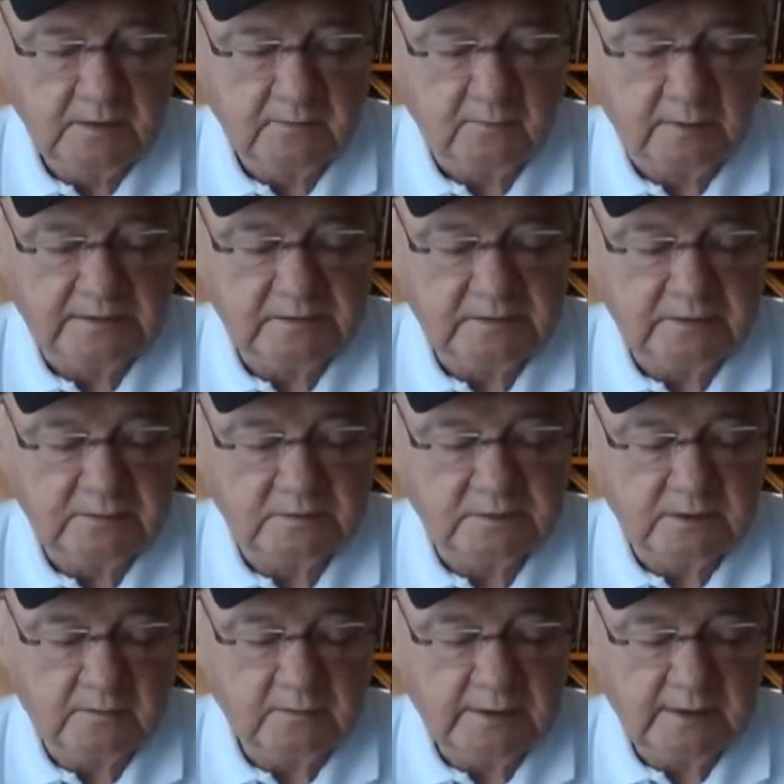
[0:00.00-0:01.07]
Race 2
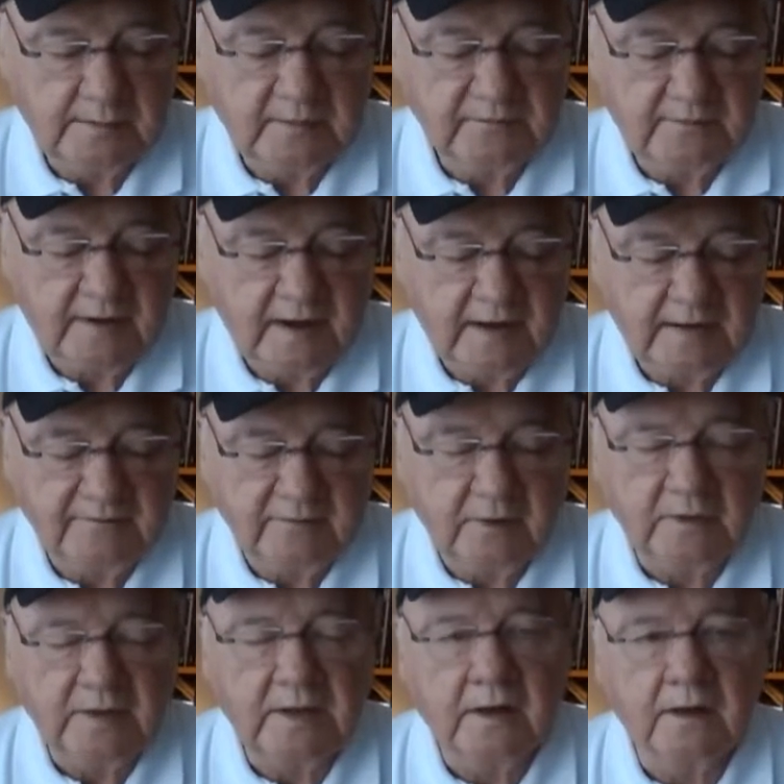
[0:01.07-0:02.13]
summary, number 5,
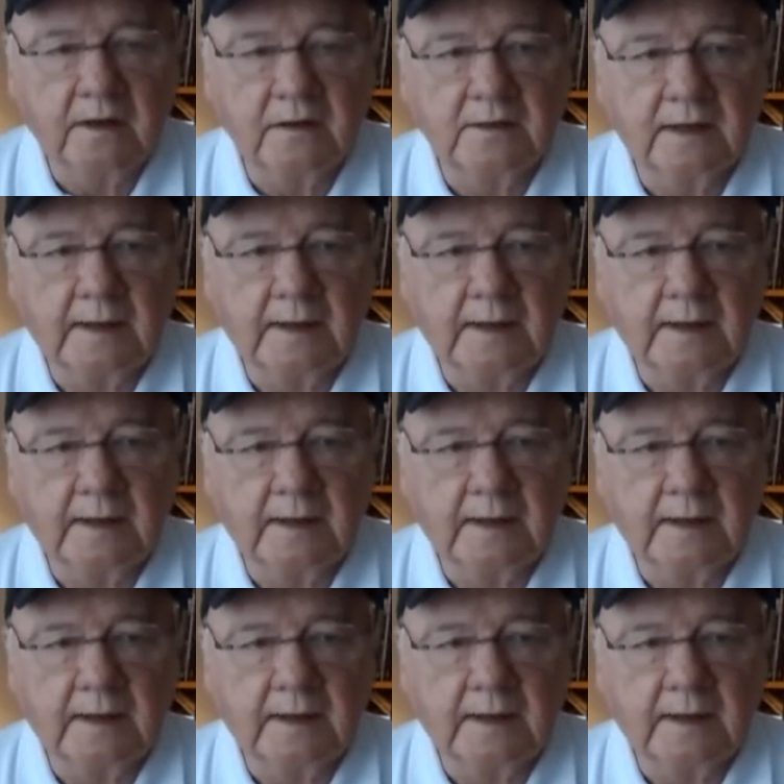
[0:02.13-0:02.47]
Hokey Heart,